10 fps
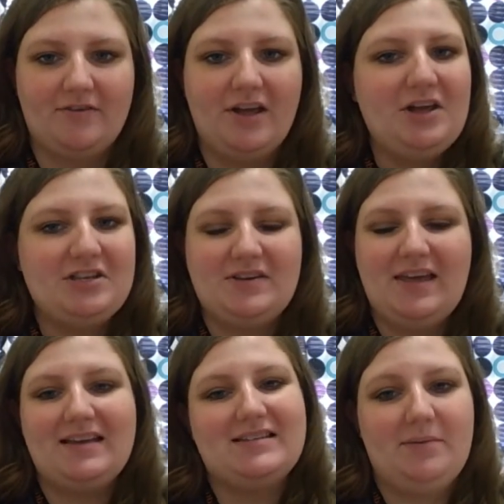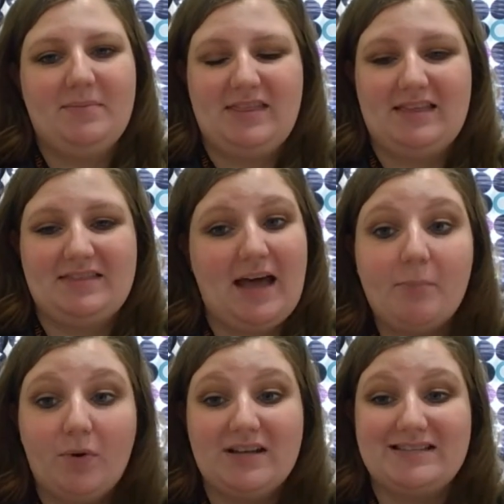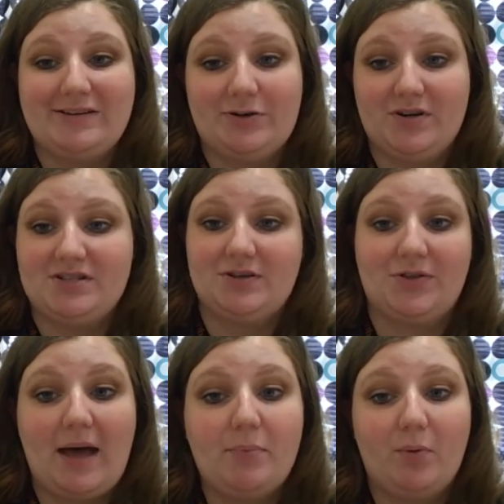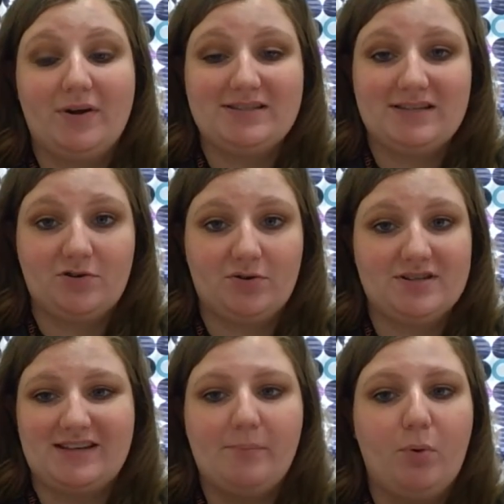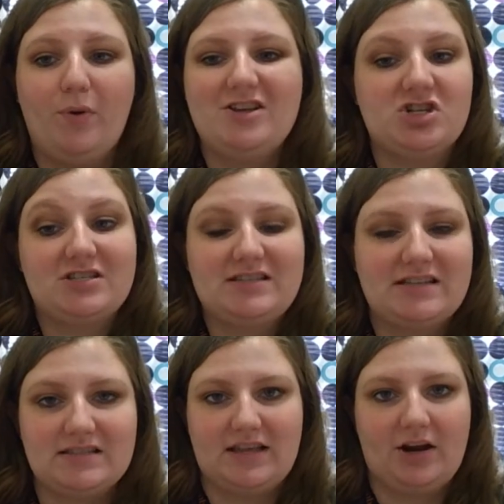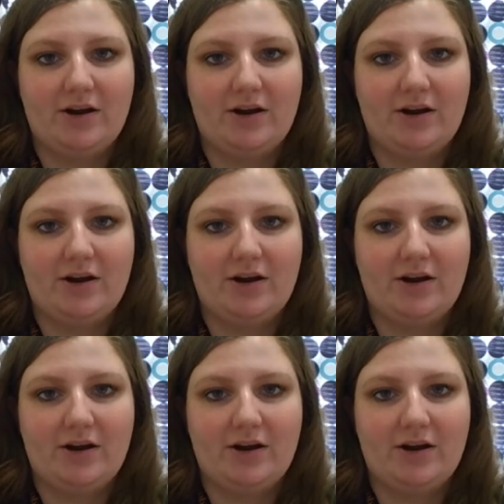you can't tell me that that point is increasing or that point is decreasing. A point just sits there.